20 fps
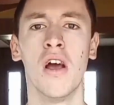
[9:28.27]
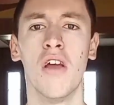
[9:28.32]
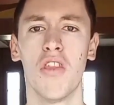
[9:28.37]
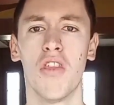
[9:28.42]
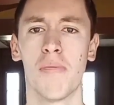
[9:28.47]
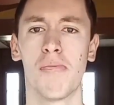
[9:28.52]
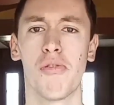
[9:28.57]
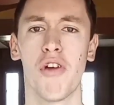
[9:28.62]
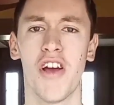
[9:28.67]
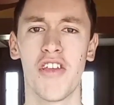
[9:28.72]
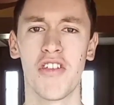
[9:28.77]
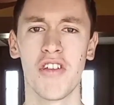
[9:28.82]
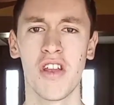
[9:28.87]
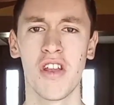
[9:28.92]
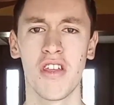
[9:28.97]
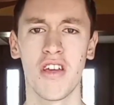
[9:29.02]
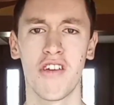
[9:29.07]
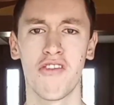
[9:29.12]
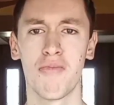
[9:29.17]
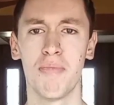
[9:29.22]
The
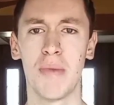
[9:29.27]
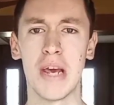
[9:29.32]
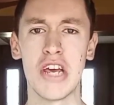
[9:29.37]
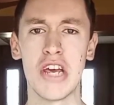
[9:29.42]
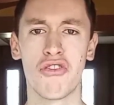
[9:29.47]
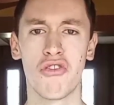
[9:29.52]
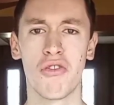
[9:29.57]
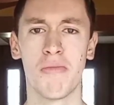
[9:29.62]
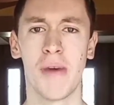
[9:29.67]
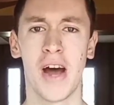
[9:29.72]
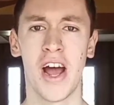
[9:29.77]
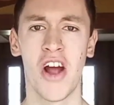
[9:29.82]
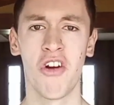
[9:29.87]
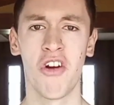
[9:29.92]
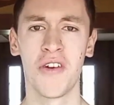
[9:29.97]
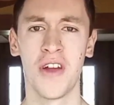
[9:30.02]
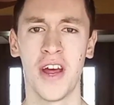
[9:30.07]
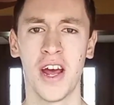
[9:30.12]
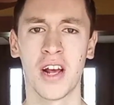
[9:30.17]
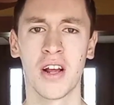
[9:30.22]
presence of major
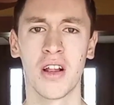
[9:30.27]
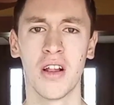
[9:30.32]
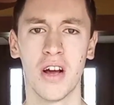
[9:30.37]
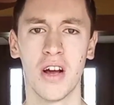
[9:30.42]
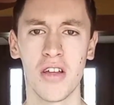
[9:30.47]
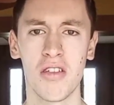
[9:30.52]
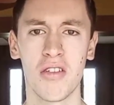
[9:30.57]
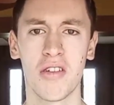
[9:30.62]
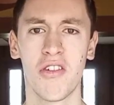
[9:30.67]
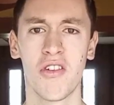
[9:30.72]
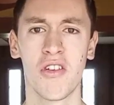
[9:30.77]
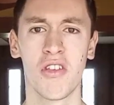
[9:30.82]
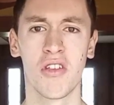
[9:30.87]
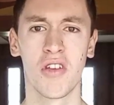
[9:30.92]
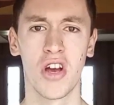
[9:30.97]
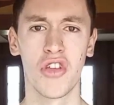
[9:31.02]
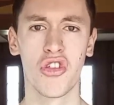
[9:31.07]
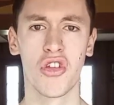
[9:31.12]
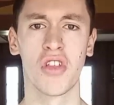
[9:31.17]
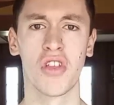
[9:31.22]
biotech clusters
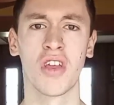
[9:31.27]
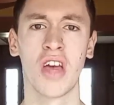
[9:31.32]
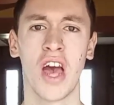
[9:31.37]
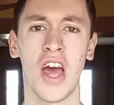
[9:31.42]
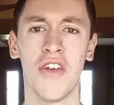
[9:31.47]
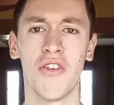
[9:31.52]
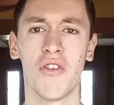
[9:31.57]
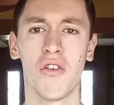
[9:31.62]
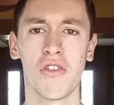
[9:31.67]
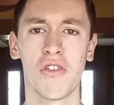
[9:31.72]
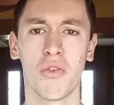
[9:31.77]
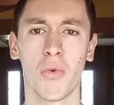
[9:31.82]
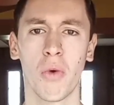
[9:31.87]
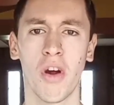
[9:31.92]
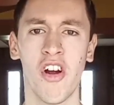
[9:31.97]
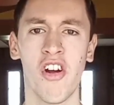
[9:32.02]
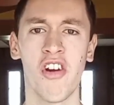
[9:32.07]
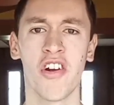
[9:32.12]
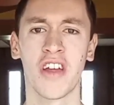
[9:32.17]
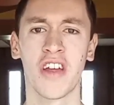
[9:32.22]
such as Kendall
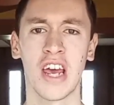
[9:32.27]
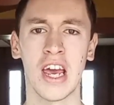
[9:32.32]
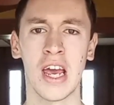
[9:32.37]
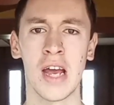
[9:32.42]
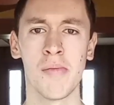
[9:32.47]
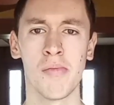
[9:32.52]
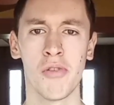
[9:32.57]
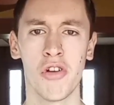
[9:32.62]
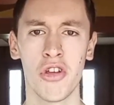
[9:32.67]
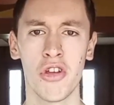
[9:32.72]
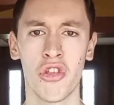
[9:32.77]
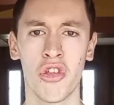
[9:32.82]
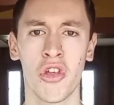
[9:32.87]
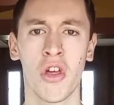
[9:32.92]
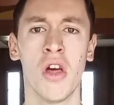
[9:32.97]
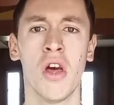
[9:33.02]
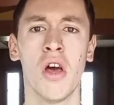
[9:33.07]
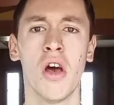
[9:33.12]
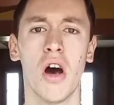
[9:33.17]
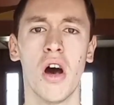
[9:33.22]
Square and Cambridge
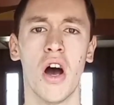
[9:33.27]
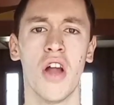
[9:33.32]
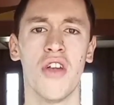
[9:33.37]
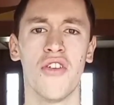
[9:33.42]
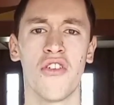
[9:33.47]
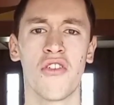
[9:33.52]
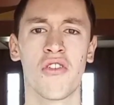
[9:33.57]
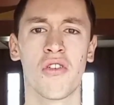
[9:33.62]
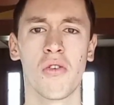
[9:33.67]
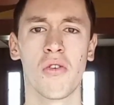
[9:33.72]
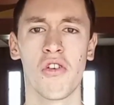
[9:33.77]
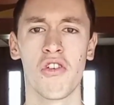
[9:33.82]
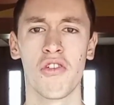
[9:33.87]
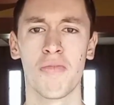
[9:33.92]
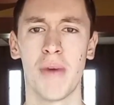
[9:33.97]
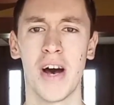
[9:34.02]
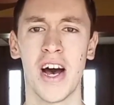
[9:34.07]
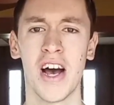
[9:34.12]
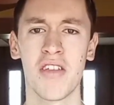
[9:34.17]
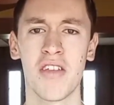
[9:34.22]
underscores
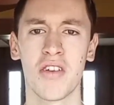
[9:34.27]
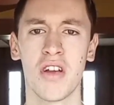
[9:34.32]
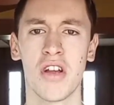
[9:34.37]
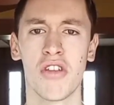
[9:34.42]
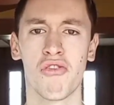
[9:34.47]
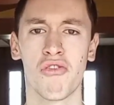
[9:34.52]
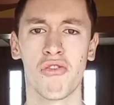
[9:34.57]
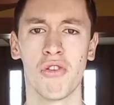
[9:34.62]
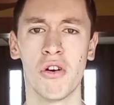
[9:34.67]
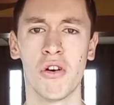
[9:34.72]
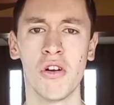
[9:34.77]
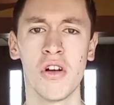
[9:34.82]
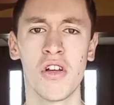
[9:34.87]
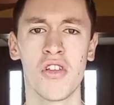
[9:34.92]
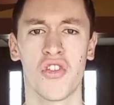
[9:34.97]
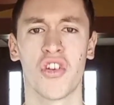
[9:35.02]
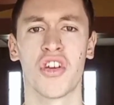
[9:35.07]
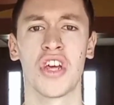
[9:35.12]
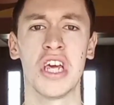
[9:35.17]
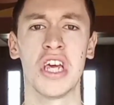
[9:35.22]
Boston's role
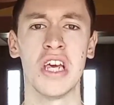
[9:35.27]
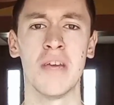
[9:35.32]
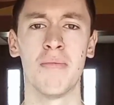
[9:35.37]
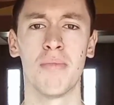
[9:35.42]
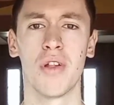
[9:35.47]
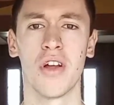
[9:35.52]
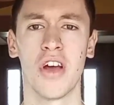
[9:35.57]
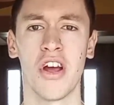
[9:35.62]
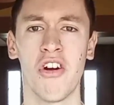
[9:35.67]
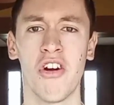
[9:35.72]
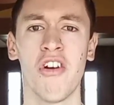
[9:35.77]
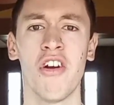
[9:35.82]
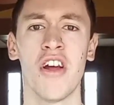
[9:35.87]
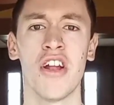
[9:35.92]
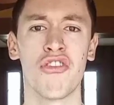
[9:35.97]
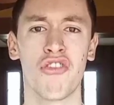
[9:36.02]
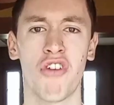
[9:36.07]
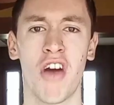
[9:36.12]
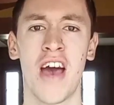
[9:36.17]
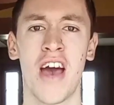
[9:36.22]
as a key player
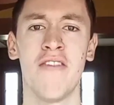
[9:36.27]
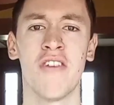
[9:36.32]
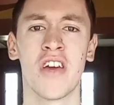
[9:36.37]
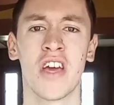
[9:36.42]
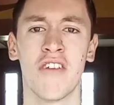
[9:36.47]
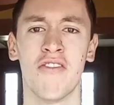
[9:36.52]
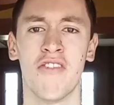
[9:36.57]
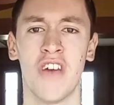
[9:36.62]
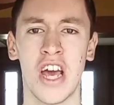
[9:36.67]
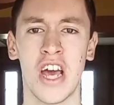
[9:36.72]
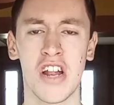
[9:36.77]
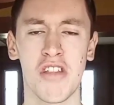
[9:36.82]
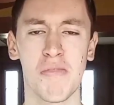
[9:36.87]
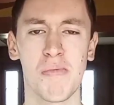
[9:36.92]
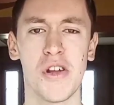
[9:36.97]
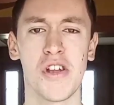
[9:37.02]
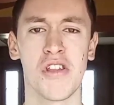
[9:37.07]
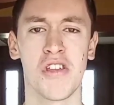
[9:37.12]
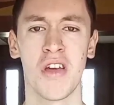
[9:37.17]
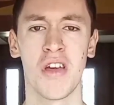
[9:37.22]
in driving
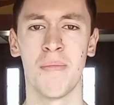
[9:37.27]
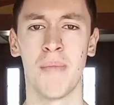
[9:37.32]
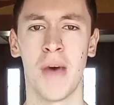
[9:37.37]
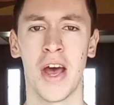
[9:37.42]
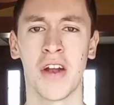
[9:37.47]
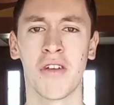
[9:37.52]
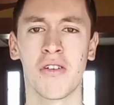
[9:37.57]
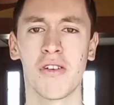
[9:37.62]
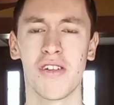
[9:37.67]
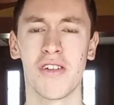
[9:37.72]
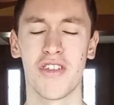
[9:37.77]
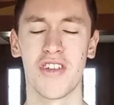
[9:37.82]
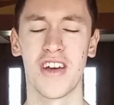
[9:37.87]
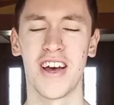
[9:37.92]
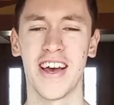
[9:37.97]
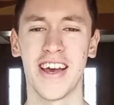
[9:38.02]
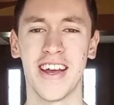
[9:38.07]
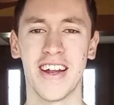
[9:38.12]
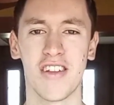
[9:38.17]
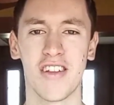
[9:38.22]
advancements in medical
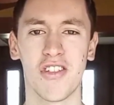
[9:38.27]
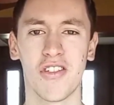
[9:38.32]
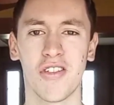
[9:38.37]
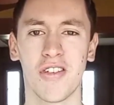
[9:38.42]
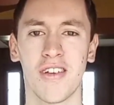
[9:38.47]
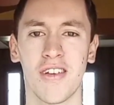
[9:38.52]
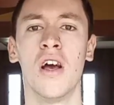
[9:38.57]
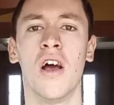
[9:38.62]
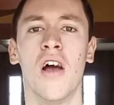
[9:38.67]
science.